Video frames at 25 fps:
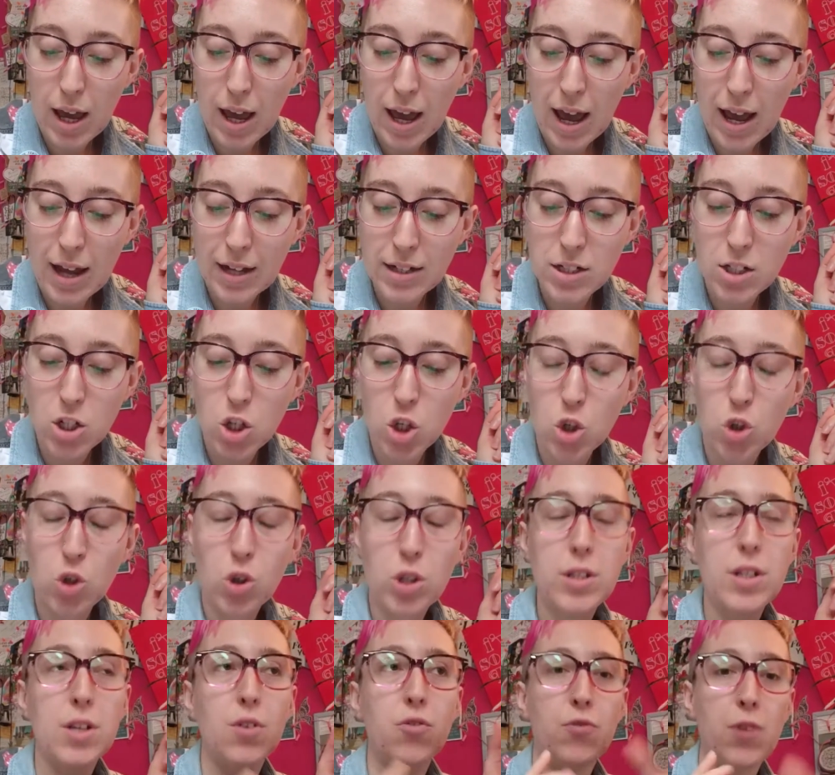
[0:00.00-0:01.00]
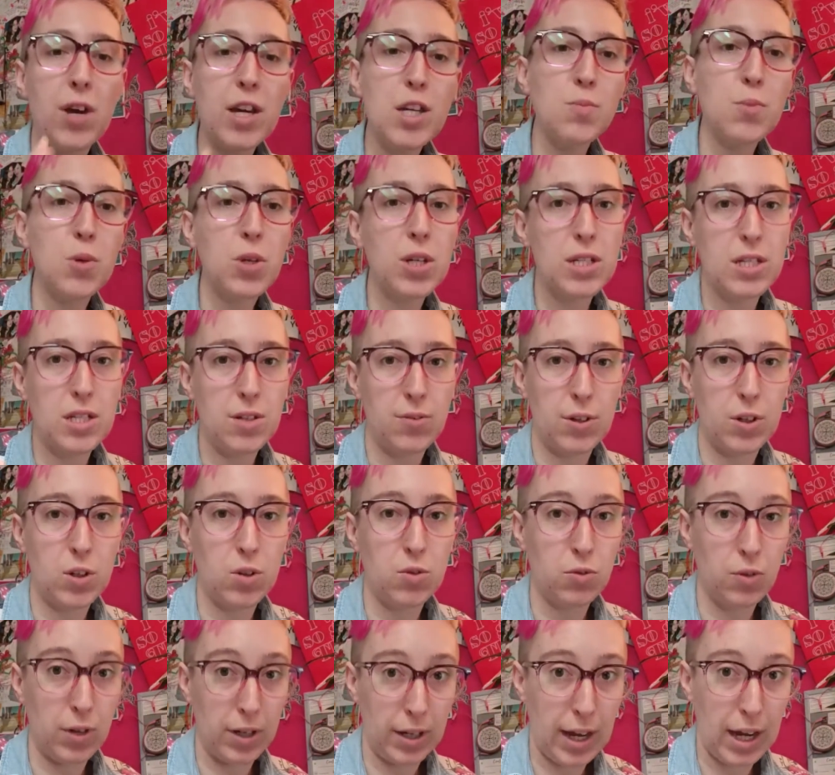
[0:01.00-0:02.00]
and Facebook is
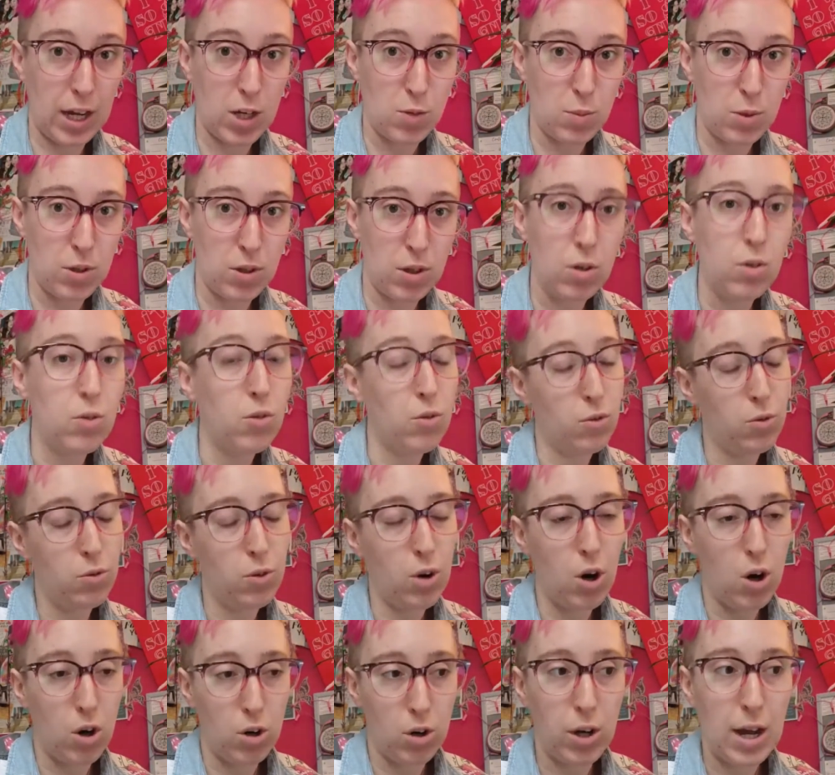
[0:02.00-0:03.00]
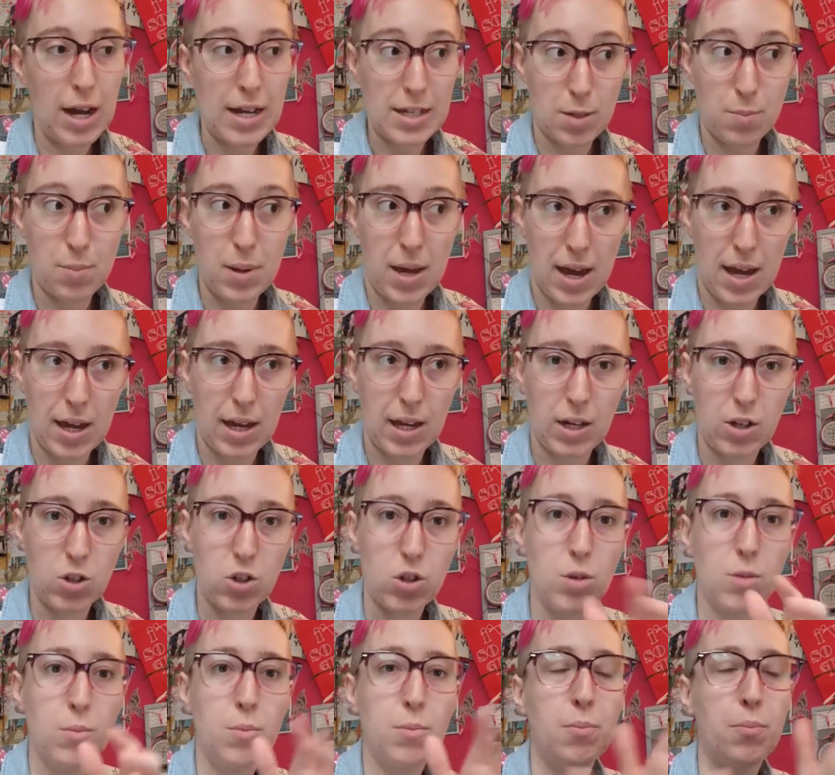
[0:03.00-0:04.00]
difficult for engagement as a
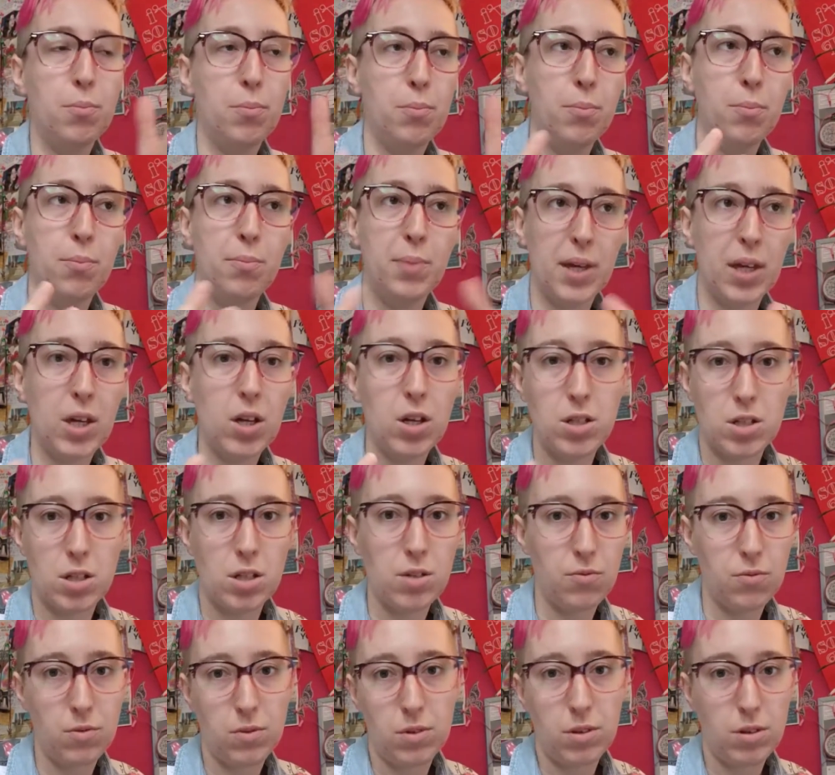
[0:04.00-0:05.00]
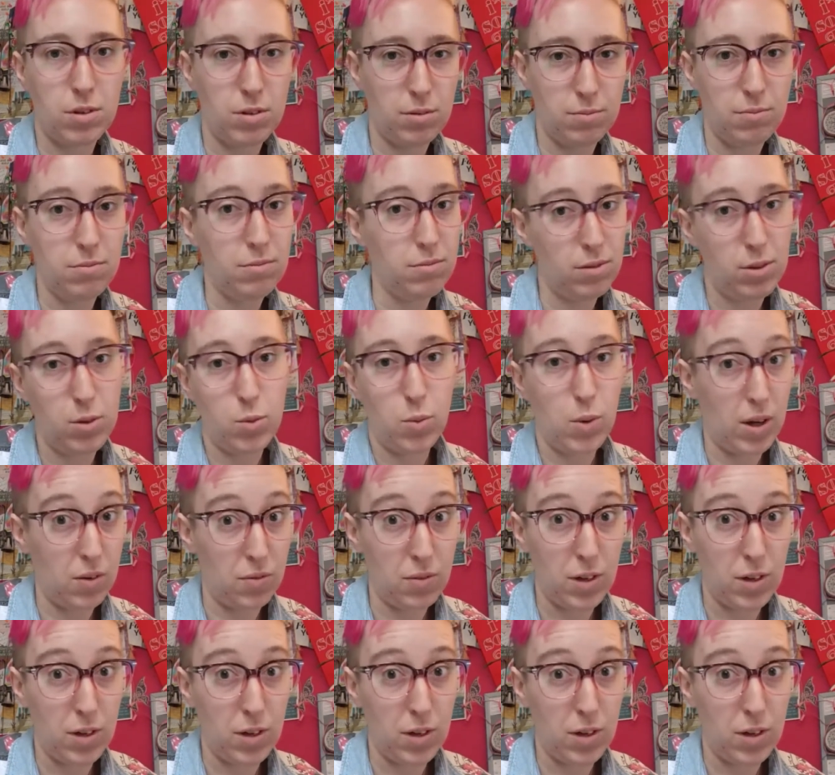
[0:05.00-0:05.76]
page because of the way